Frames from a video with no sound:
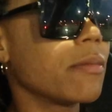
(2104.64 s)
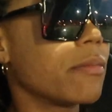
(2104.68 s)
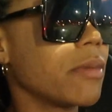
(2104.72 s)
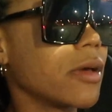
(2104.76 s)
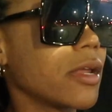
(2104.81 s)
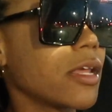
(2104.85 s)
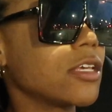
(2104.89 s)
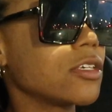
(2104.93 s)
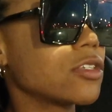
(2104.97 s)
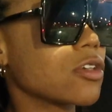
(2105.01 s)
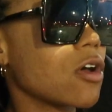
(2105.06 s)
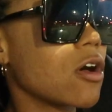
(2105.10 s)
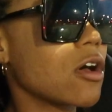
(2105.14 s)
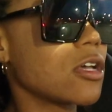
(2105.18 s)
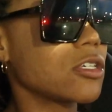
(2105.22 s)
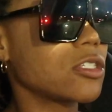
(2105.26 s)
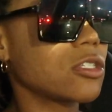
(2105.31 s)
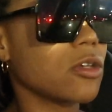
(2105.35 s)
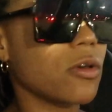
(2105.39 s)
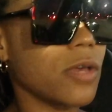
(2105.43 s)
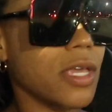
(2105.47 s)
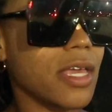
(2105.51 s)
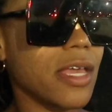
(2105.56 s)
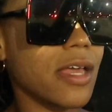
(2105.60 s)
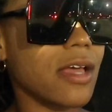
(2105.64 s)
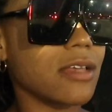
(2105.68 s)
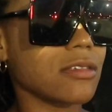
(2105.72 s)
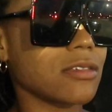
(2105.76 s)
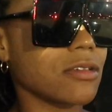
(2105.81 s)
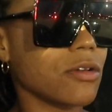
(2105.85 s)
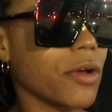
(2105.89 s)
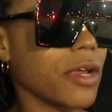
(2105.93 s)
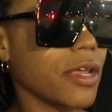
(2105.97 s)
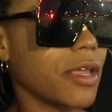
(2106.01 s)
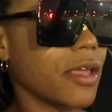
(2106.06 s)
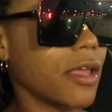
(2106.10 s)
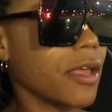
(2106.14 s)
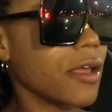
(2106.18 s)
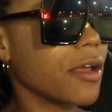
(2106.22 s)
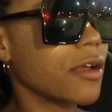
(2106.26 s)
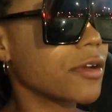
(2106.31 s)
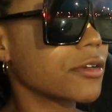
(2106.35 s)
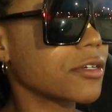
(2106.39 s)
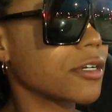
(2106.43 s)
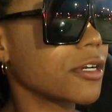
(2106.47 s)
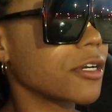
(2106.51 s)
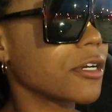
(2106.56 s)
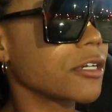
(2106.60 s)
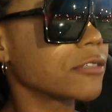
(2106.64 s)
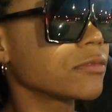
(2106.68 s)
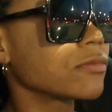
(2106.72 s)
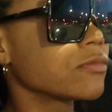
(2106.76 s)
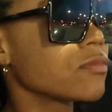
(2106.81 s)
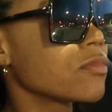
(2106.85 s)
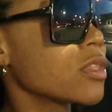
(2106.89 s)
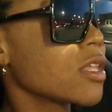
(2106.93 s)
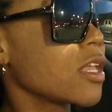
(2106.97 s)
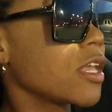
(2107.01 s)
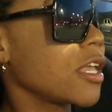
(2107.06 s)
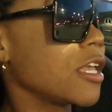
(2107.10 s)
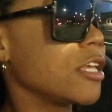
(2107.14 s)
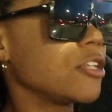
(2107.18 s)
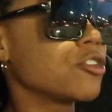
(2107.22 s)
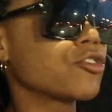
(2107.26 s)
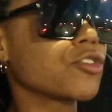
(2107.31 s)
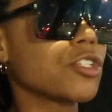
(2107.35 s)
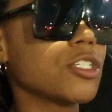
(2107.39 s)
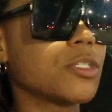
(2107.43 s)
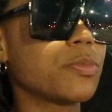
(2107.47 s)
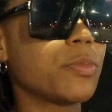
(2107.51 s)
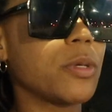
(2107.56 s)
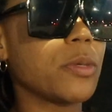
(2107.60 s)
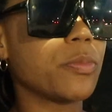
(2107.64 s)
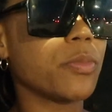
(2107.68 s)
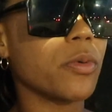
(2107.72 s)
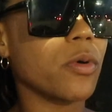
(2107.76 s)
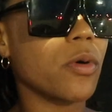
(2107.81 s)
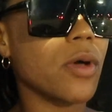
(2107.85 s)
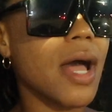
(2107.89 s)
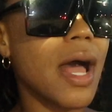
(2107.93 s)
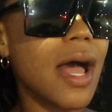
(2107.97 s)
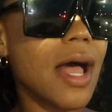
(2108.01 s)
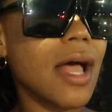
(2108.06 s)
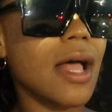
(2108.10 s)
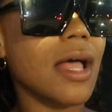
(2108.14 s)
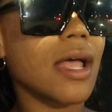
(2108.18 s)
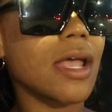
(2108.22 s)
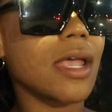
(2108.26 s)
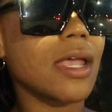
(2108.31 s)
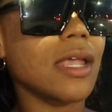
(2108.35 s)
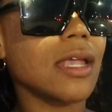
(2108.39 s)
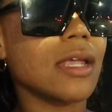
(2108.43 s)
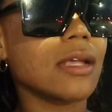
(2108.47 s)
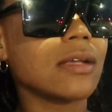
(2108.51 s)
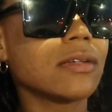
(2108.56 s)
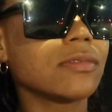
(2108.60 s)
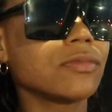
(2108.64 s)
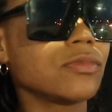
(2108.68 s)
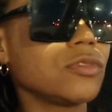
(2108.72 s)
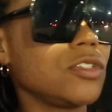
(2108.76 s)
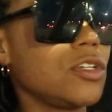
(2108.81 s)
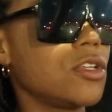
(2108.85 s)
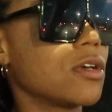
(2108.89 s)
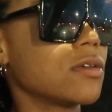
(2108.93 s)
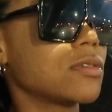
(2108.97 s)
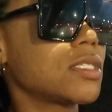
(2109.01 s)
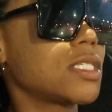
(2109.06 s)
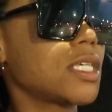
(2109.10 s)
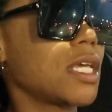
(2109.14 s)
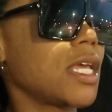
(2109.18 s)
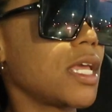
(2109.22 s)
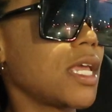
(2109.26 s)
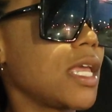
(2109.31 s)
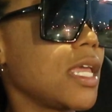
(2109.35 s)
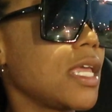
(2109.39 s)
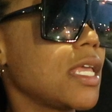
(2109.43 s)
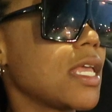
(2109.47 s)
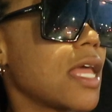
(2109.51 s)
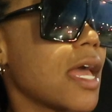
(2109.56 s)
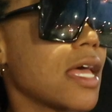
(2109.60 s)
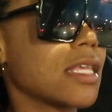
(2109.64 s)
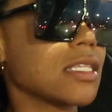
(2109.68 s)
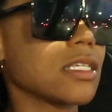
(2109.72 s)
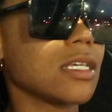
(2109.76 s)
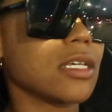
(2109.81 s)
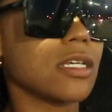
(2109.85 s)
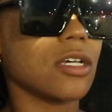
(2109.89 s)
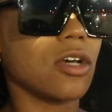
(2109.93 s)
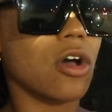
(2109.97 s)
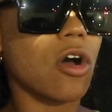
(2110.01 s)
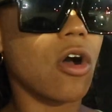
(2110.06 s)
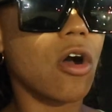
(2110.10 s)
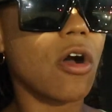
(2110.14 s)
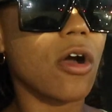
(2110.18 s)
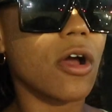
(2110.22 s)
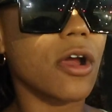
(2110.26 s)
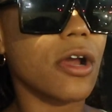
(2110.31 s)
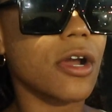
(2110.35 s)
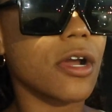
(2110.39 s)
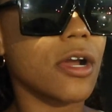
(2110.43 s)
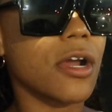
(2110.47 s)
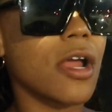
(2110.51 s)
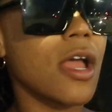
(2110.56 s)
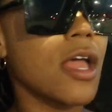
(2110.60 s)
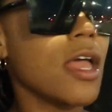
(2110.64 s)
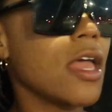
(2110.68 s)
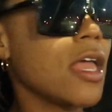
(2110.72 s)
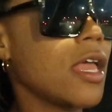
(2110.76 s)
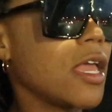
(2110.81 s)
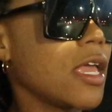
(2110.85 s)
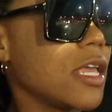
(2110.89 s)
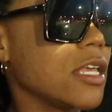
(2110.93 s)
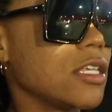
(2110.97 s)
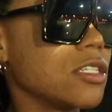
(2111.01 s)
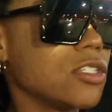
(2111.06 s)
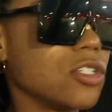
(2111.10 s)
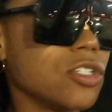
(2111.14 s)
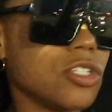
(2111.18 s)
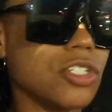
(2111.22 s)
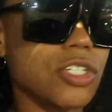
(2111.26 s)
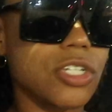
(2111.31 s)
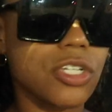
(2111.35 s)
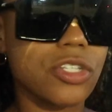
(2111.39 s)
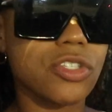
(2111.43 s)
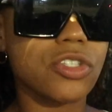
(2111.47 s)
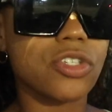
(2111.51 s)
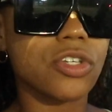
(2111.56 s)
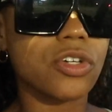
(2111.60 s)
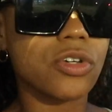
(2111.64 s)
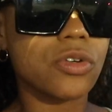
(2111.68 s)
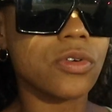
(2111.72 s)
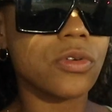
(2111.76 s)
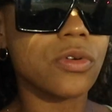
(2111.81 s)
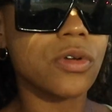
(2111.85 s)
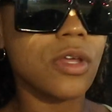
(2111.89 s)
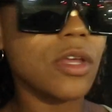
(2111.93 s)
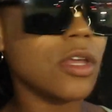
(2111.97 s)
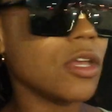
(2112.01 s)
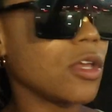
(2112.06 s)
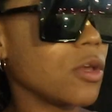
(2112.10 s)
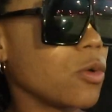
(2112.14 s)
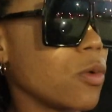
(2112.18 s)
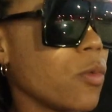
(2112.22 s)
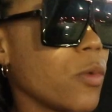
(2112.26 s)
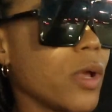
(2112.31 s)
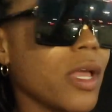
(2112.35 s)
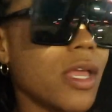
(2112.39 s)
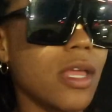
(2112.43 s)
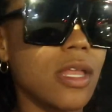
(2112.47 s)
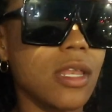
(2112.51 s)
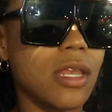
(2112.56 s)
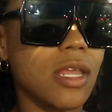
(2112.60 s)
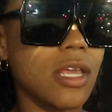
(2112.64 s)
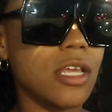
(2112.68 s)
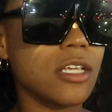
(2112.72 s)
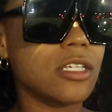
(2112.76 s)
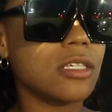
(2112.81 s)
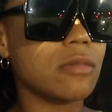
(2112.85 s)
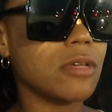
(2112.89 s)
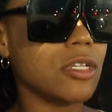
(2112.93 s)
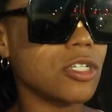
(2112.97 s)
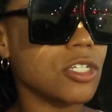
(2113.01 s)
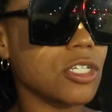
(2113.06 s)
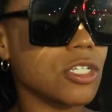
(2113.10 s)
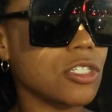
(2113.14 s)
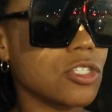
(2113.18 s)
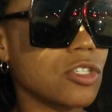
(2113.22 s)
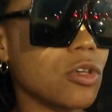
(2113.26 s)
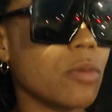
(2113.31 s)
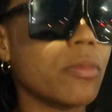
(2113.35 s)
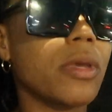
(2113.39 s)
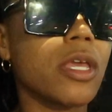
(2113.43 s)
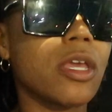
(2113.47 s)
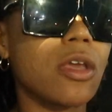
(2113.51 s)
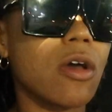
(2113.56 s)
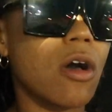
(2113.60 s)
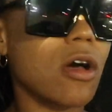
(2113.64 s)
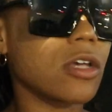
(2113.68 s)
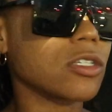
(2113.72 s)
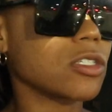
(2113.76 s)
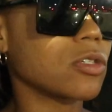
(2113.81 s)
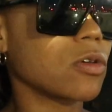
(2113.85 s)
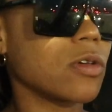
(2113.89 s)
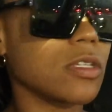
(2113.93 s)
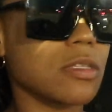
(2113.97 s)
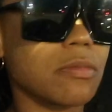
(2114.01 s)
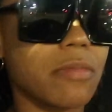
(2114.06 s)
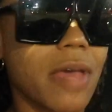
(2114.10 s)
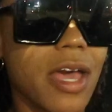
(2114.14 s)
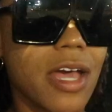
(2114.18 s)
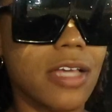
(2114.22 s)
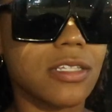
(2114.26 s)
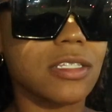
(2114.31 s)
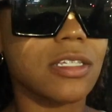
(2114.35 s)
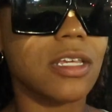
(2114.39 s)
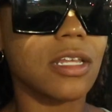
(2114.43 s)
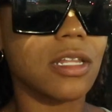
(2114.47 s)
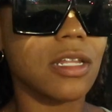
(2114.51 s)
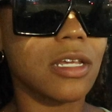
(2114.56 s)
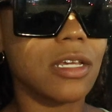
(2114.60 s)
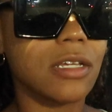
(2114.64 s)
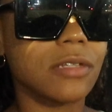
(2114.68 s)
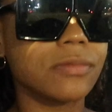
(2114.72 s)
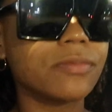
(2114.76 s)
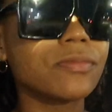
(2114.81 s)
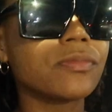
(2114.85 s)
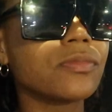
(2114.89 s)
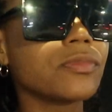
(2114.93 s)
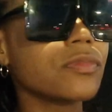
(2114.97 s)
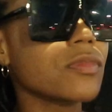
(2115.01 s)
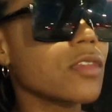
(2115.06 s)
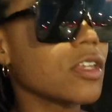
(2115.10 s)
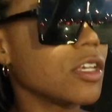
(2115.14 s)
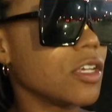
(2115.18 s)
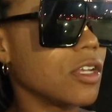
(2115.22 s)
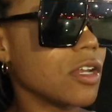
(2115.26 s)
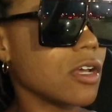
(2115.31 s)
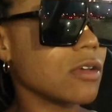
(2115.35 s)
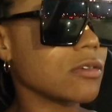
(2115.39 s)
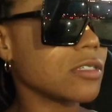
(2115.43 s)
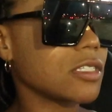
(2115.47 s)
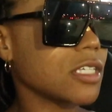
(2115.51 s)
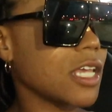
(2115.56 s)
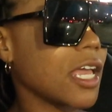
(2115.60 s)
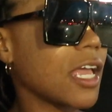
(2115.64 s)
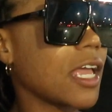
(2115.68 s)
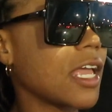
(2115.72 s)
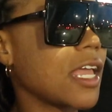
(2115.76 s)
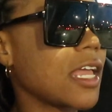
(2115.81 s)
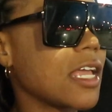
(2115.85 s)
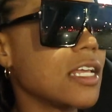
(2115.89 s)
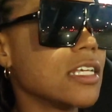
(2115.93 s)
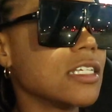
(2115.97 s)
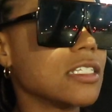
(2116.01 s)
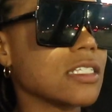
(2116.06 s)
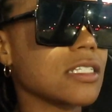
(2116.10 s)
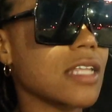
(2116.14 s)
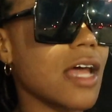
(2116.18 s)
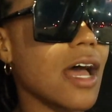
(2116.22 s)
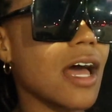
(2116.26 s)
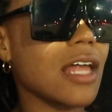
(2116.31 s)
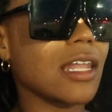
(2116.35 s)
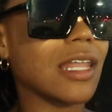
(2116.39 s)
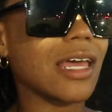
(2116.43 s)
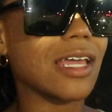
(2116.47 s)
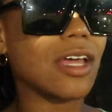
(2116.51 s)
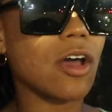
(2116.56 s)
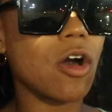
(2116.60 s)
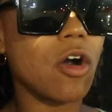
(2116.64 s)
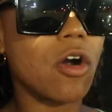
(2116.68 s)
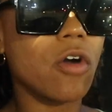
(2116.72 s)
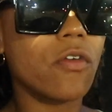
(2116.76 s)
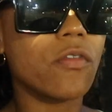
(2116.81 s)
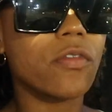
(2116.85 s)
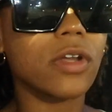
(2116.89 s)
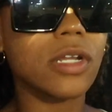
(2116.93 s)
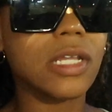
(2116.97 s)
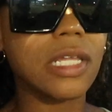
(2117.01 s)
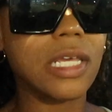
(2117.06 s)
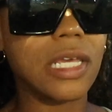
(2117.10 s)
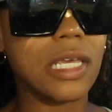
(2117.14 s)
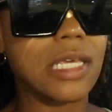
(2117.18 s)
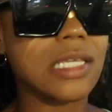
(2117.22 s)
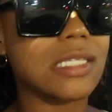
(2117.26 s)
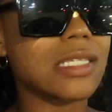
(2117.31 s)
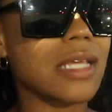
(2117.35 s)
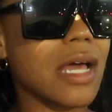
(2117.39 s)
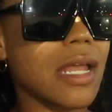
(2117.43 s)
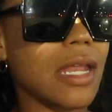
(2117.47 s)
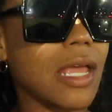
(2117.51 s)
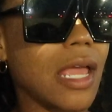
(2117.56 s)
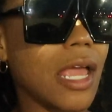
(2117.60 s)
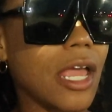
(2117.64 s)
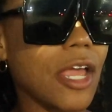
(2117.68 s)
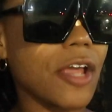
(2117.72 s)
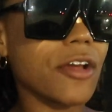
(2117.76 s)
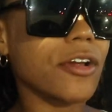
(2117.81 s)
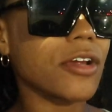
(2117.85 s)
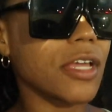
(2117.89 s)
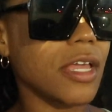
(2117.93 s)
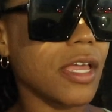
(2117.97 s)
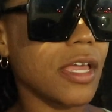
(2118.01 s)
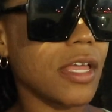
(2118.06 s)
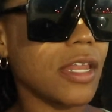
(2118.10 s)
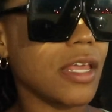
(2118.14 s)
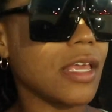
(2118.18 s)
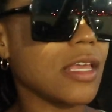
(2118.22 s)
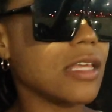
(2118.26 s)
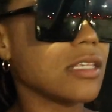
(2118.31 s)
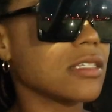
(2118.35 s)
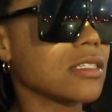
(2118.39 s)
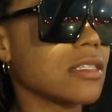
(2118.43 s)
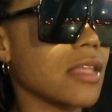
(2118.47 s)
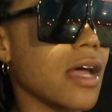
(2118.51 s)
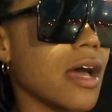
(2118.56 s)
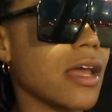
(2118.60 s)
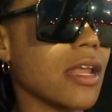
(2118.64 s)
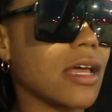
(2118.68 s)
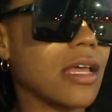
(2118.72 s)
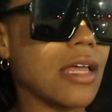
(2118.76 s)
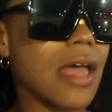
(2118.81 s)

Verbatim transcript: but he's also he has great character. He treats people kind, you know what I'm saying? He has a good heart. He's gentle when he needs to be gentle, but he also is masculine. You know what I'm saying? He's not like overly, he's not arrogant, he's not an